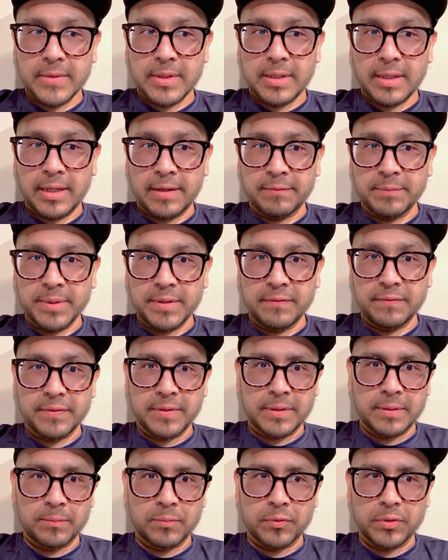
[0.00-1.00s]
I've been
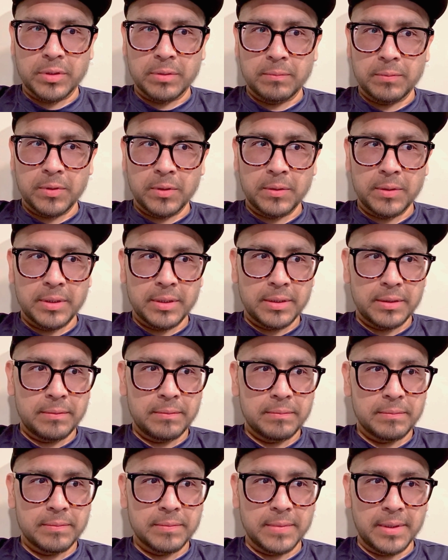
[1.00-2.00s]
feeling pretty bloated.
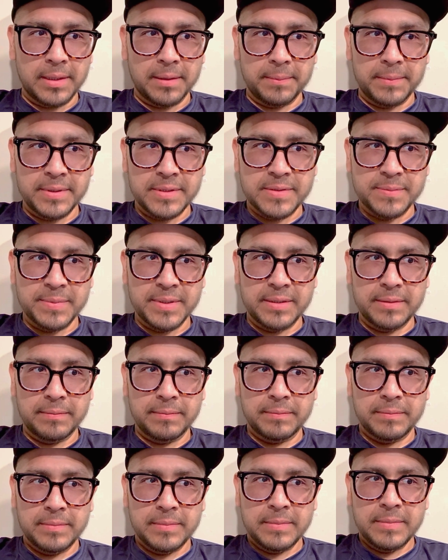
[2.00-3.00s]
It's been
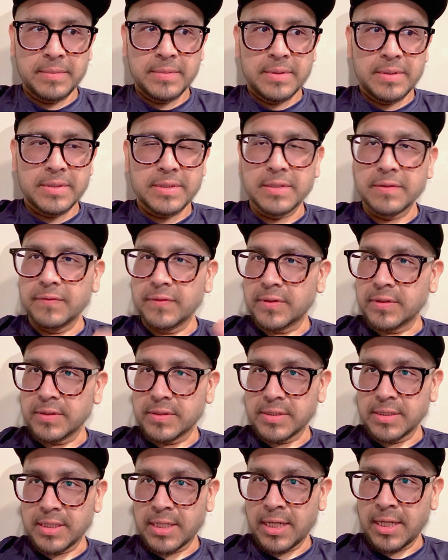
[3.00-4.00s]
difficult
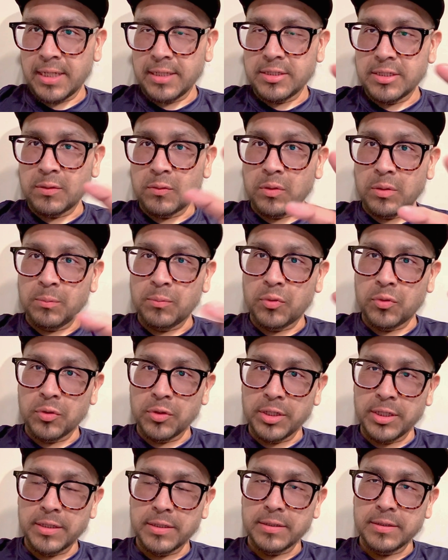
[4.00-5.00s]
to gauge at what
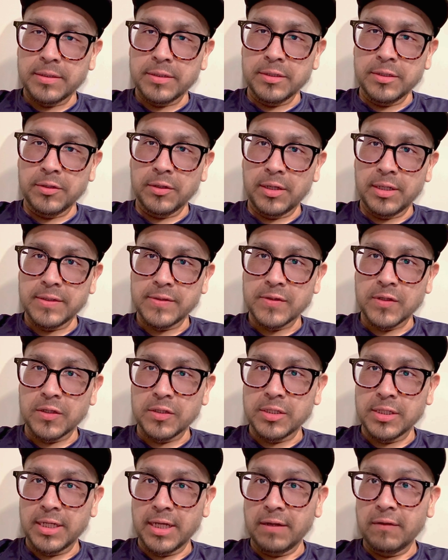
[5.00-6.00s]
point, I start
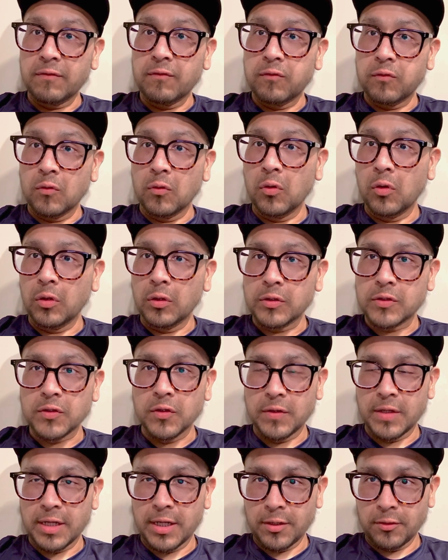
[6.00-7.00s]
to get full so
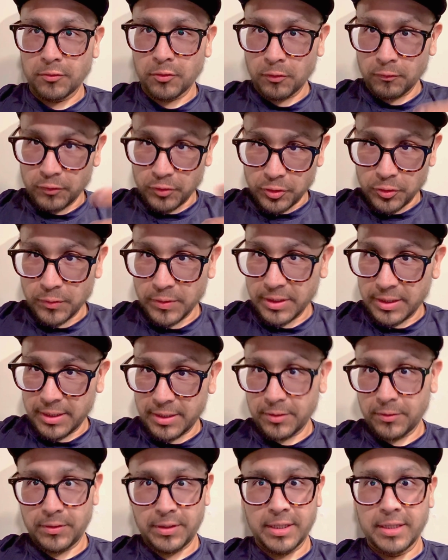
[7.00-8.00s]
that I don't overdo it and
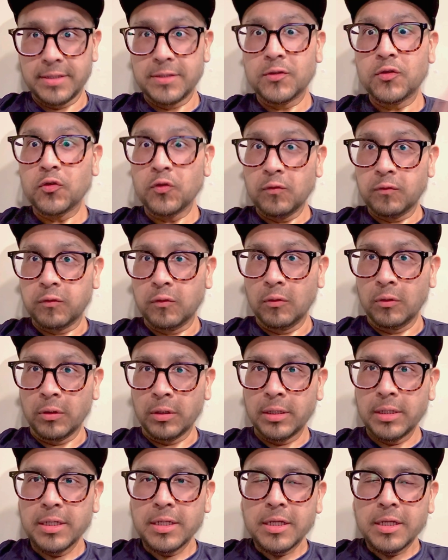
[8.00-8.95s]
don't get too full.